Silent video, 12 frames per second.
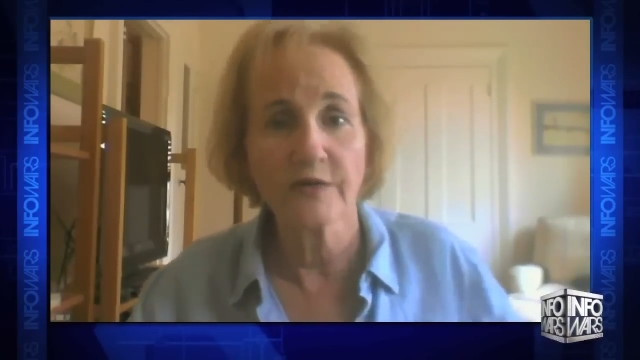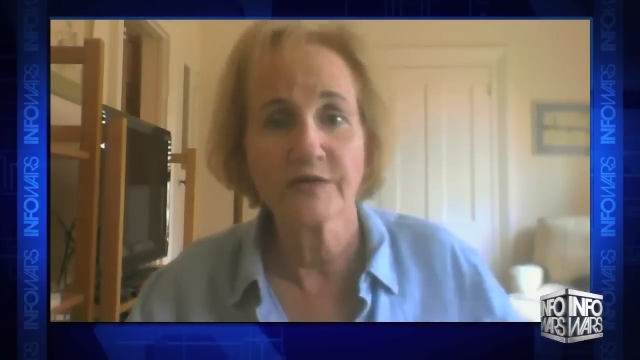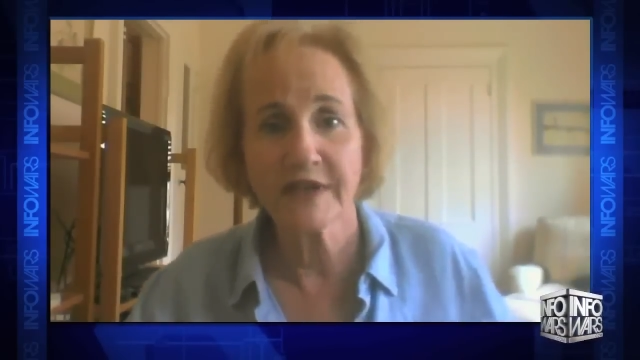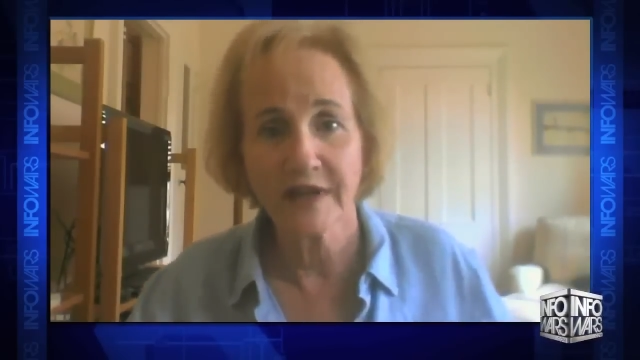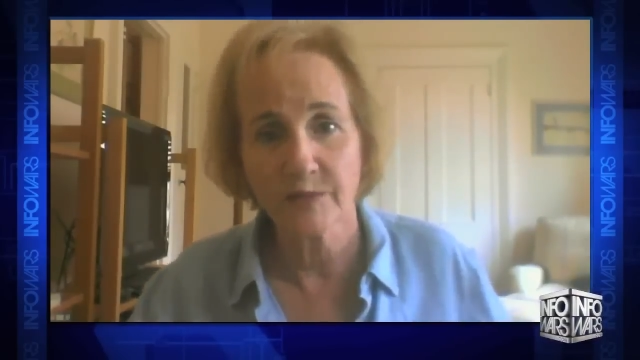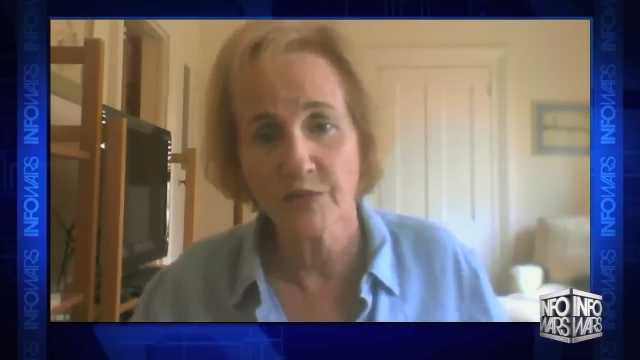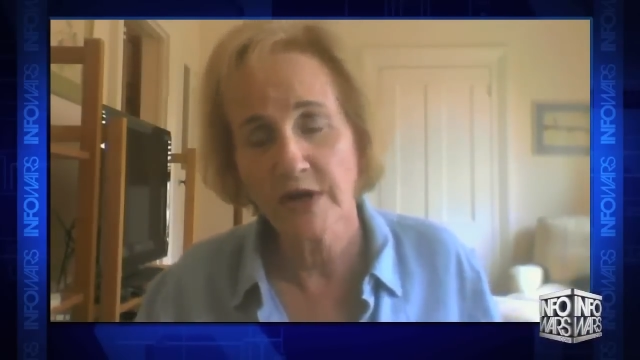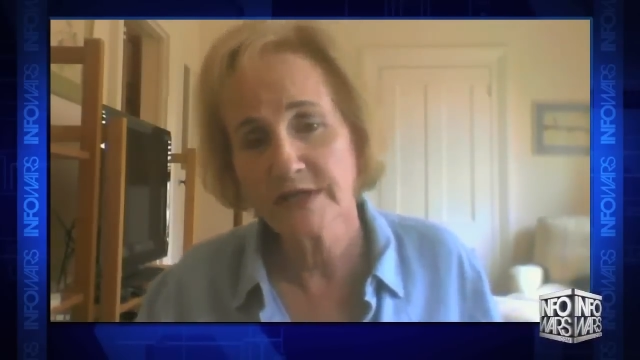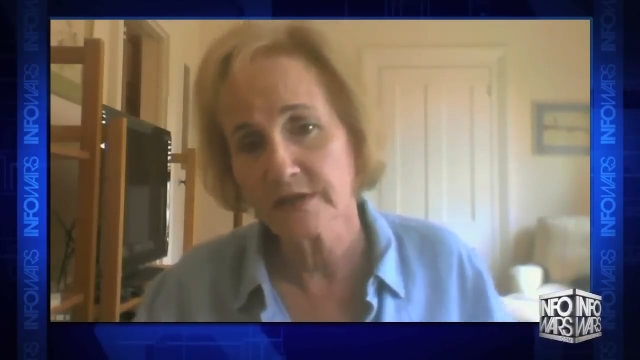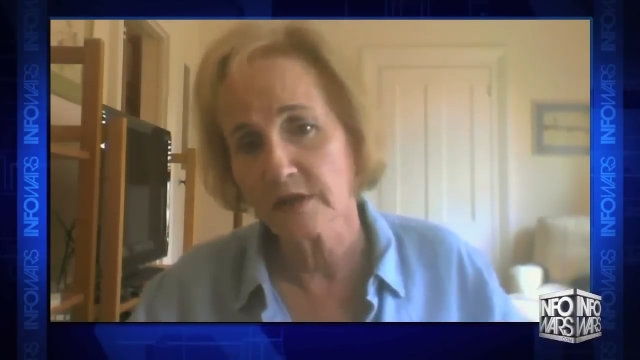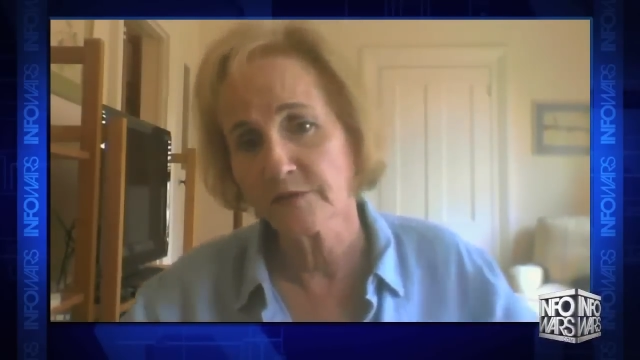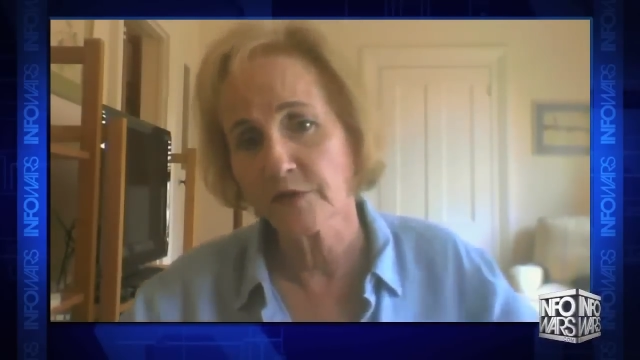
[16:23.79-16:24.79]
of setting
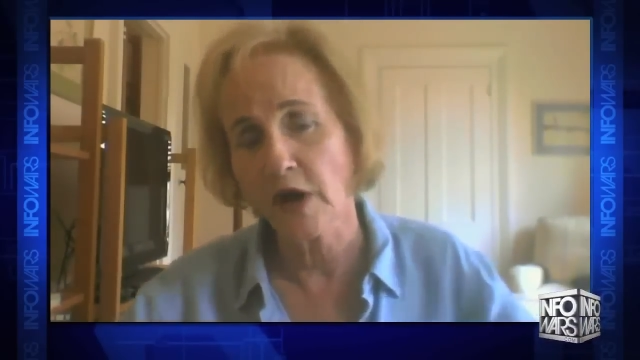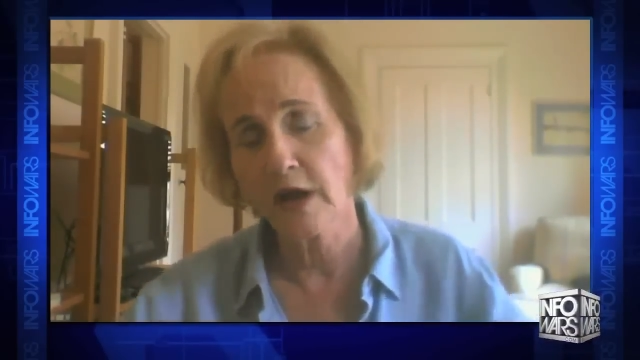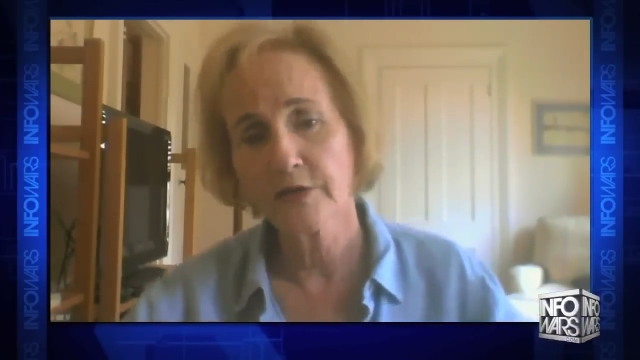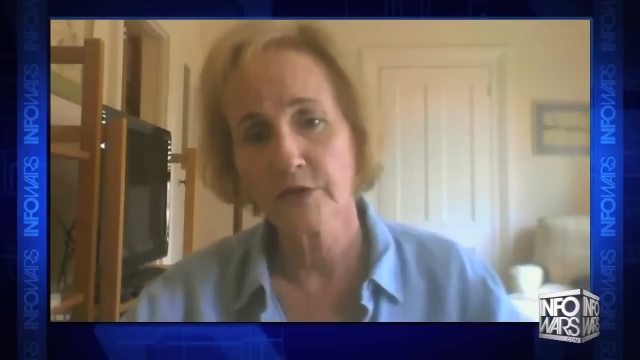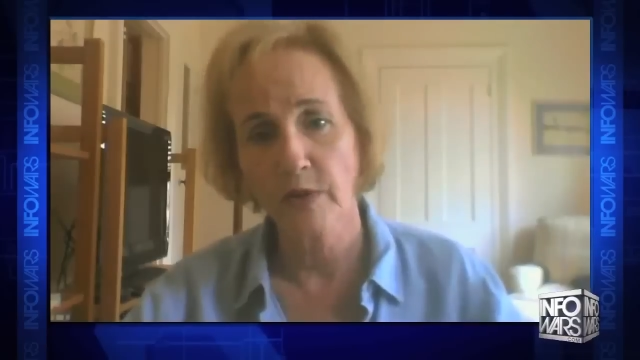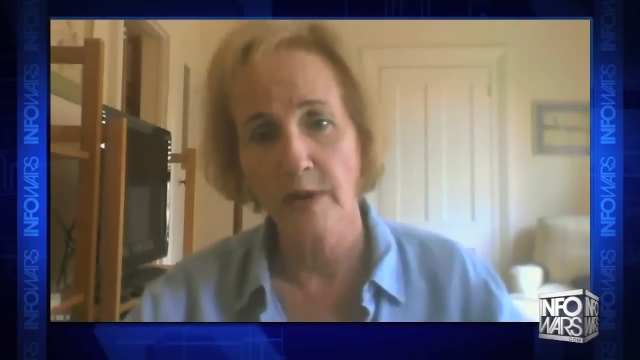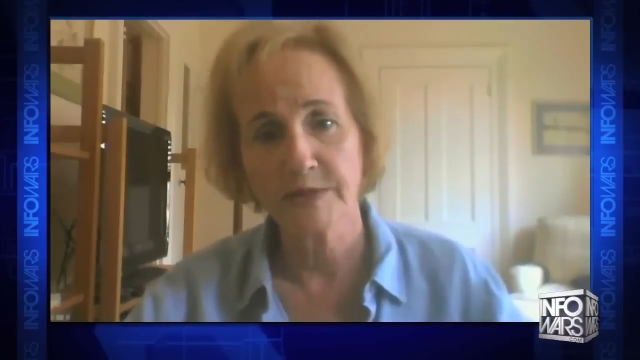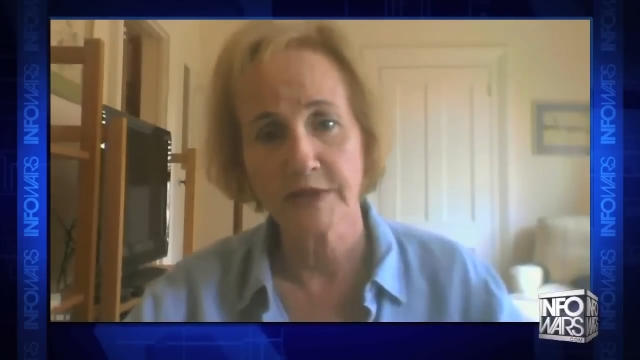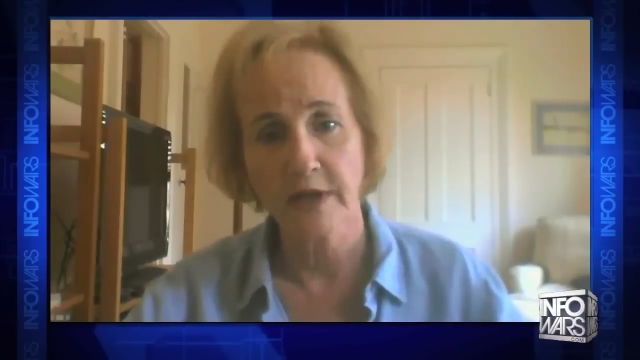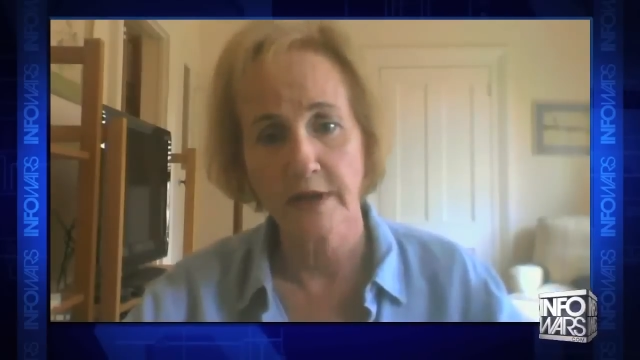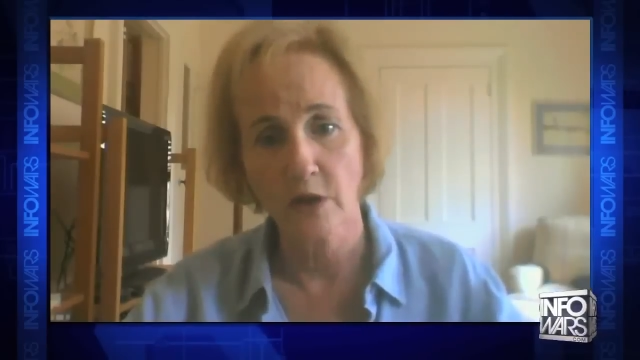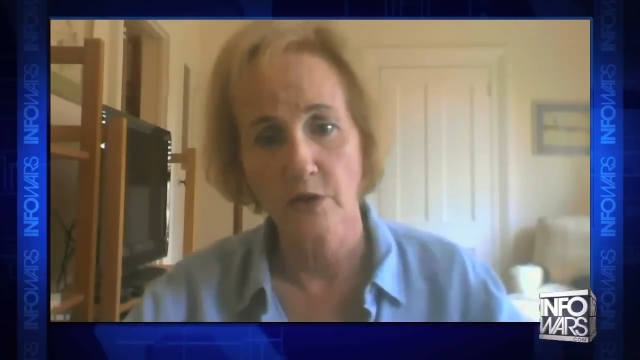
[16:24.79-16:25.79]
precedent for other
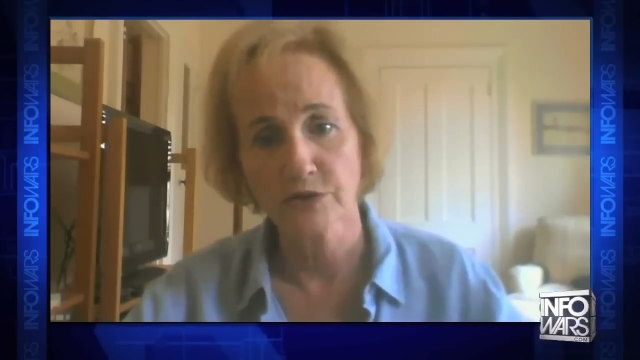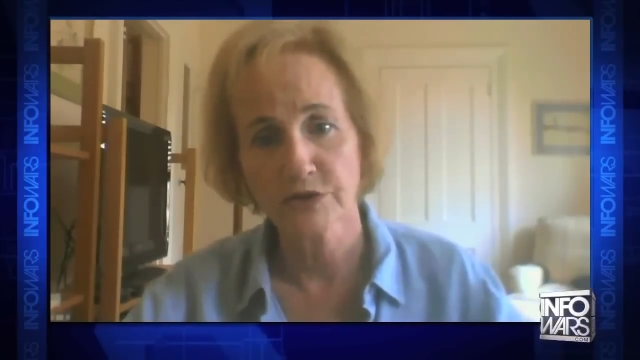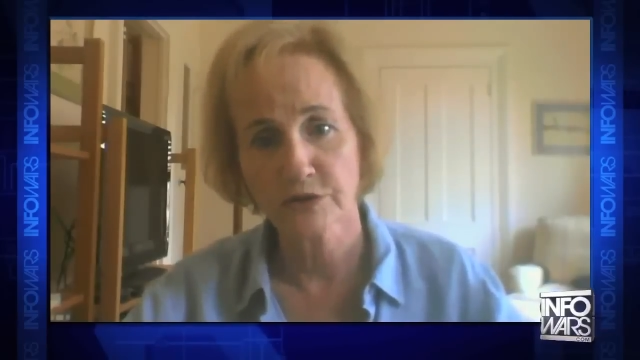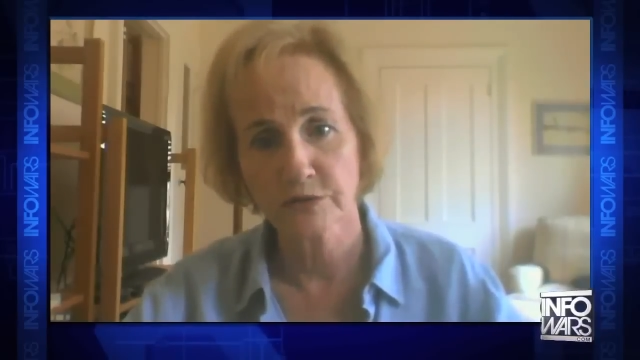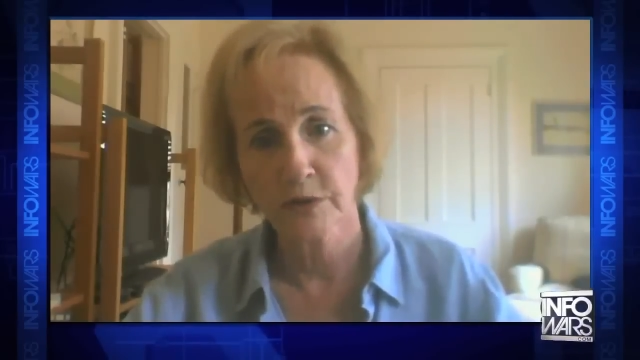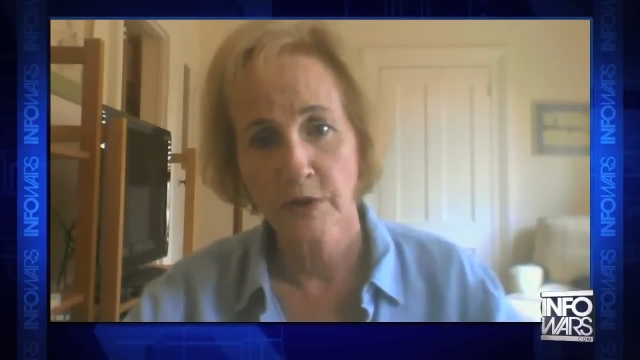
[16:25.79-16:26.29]
website hosts